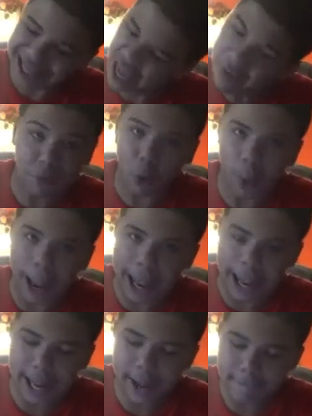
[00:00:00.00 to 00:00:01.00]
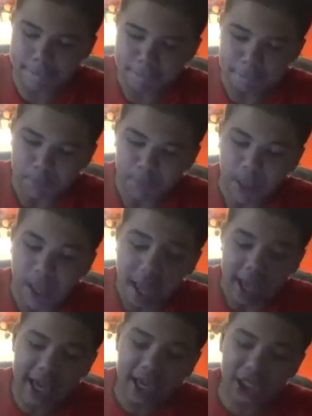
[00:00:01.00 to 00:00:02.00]
giveaway
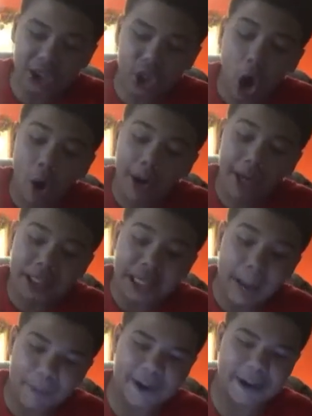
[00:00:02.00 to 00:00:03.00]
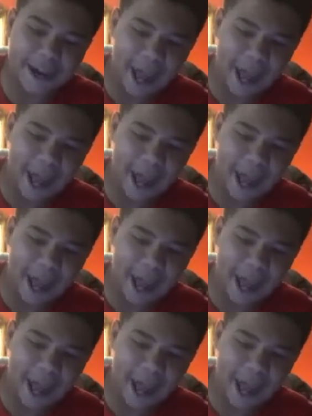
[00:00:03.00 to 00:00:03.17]
is going to be...